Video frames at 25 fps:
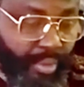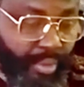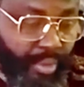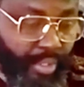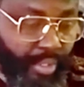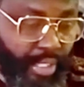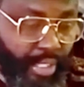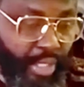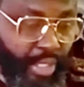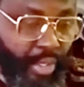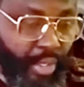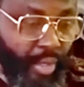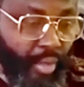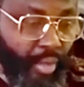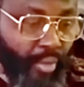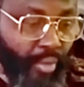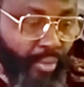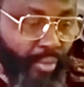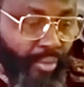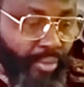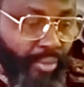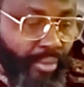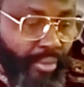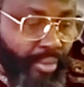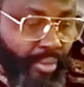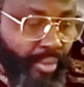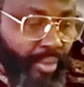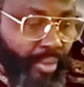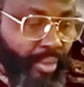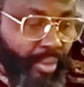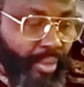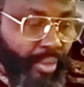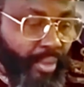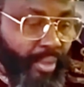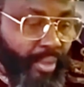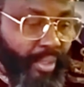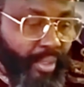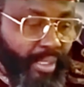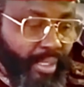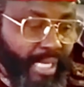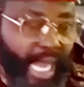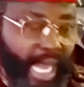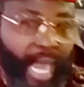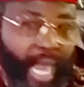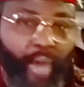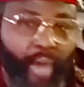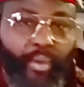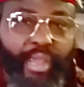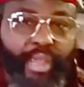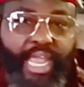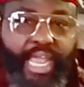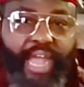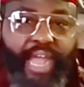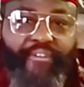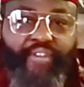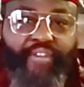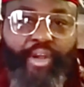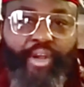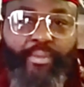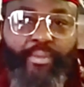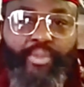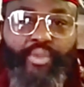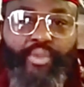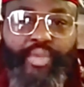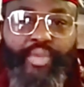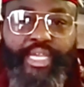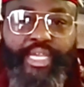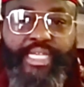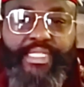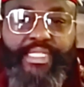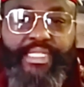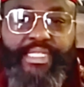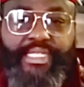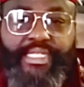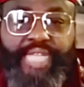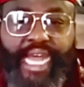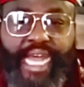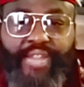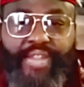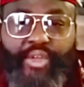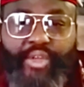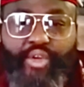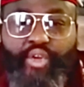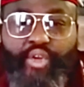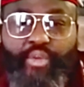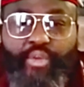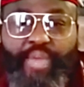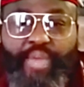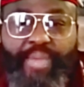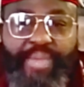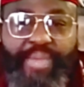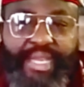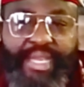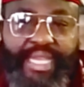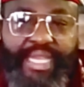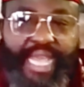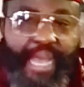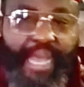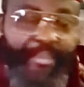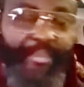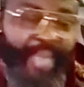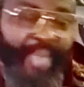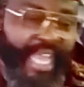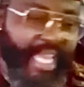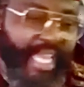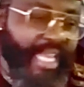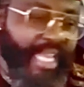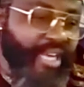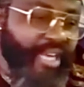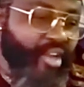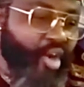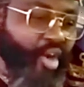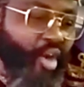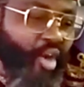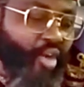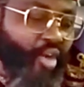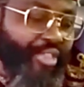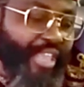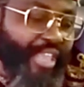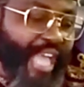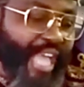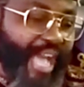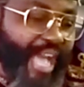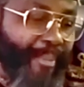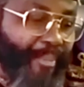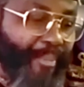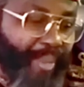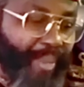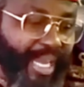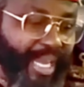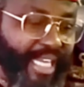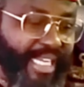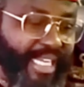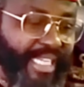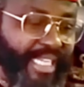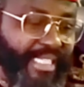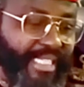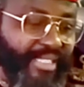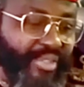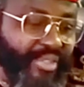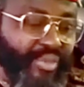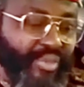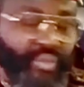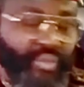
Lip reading: You know, now they have come to it. I don't know, maybe they are begging or they are pleading